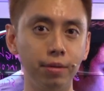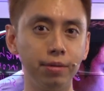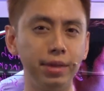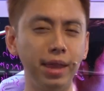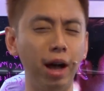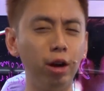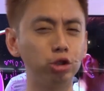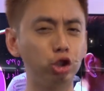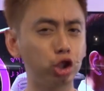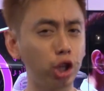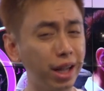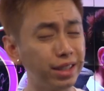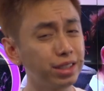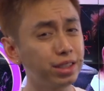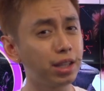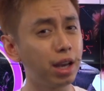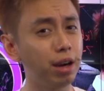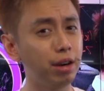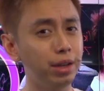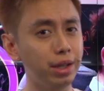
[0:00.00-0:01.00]
Now,
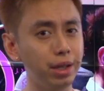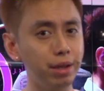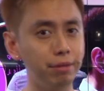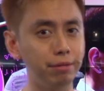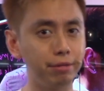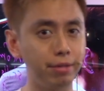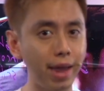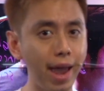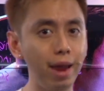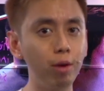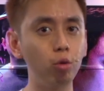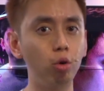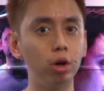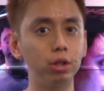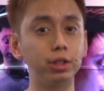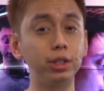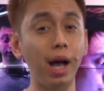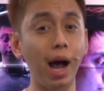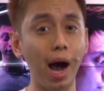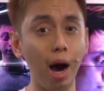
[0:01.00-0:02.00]
chances are, if that
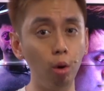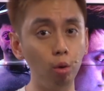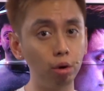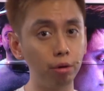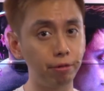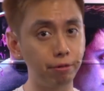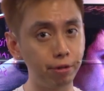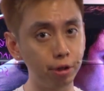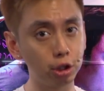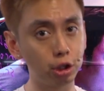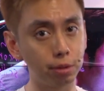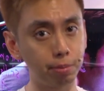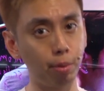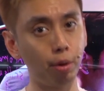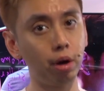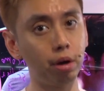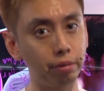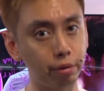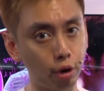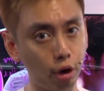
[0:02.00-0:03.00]
was our first
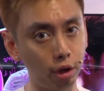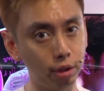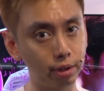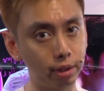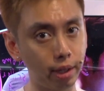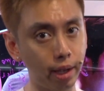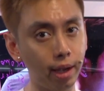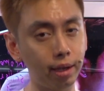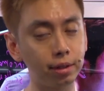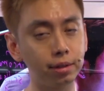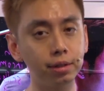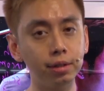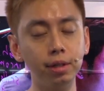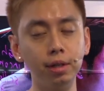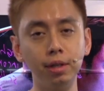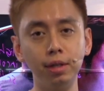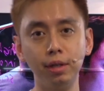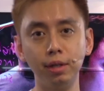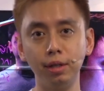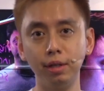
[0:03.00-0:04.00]
point of contact,
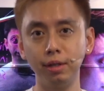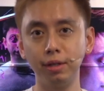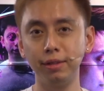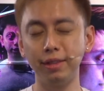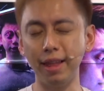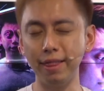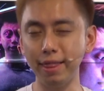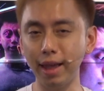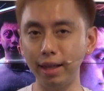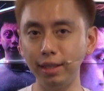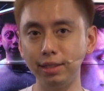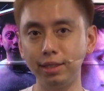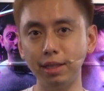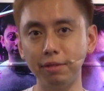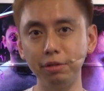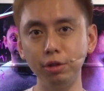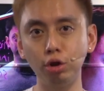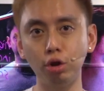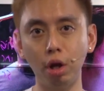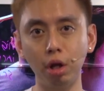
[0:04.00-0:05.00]
that
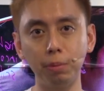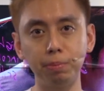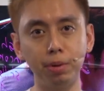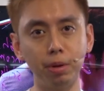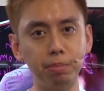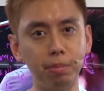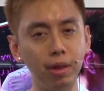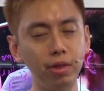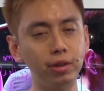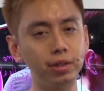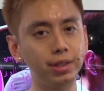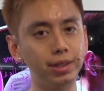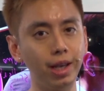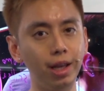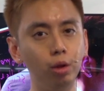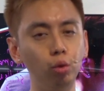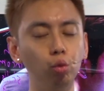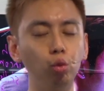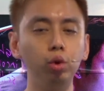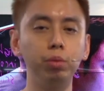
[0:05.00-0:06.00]
$97 per month
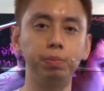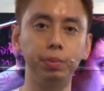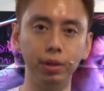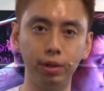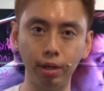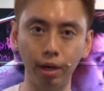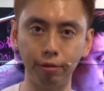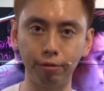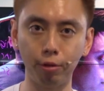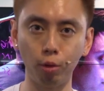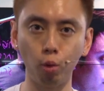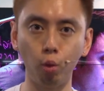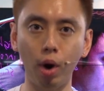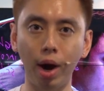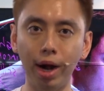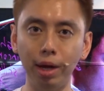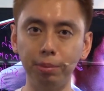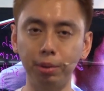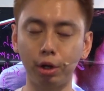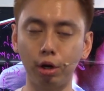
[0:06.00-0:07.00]
sale would be tough.
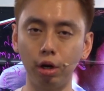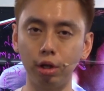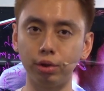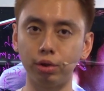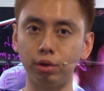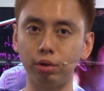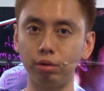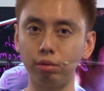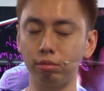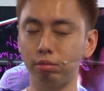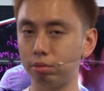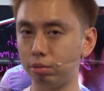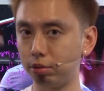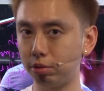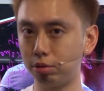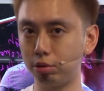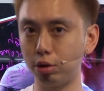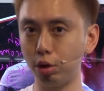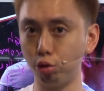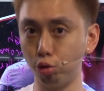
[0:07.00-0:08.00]
Why? Because
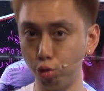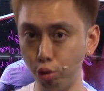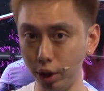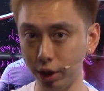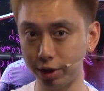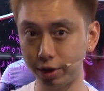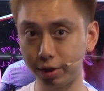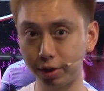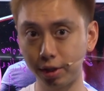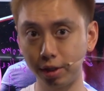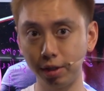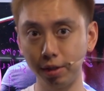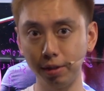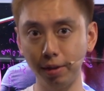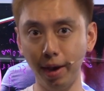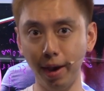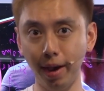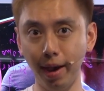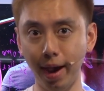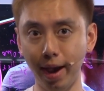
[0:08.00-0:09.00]
the risk
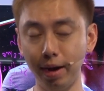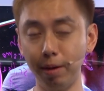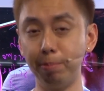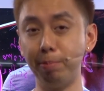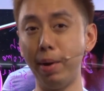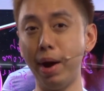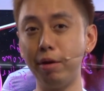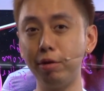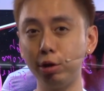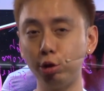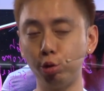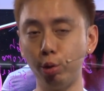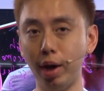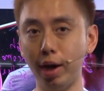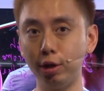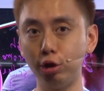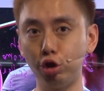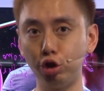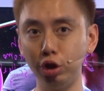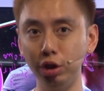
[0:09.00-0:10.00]
and the barrier to
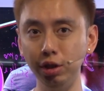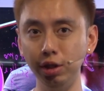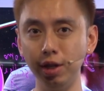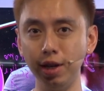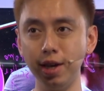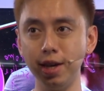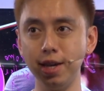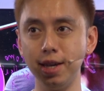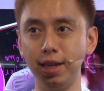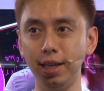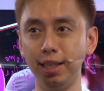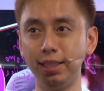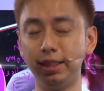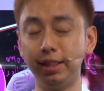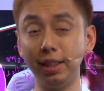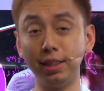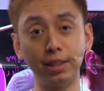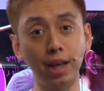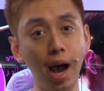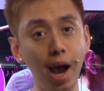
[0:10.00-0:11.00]
entry
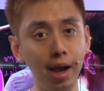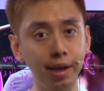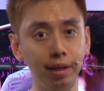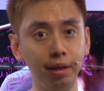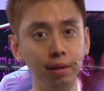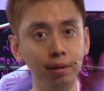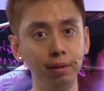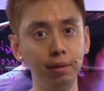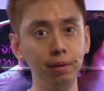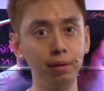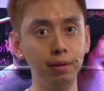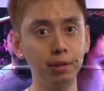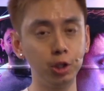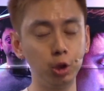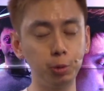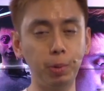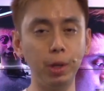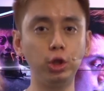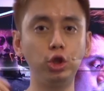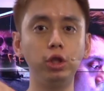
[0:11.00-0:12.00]
is high,
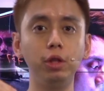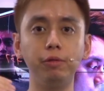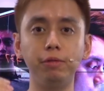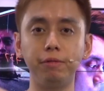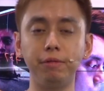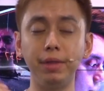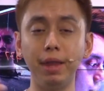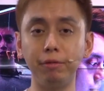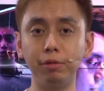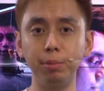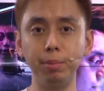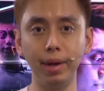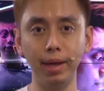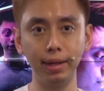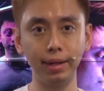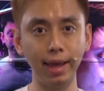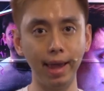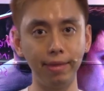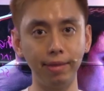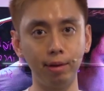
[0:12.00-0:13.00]
especially if you've never
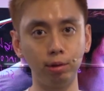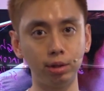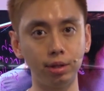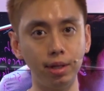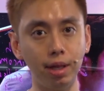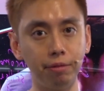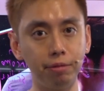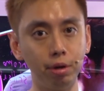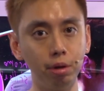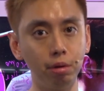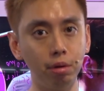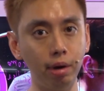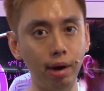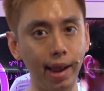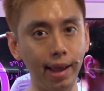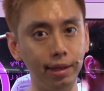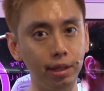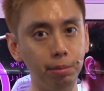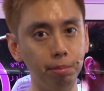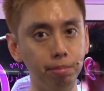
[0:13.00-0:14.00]
met and there was never
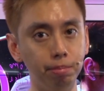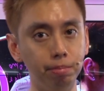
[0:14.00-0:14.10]
any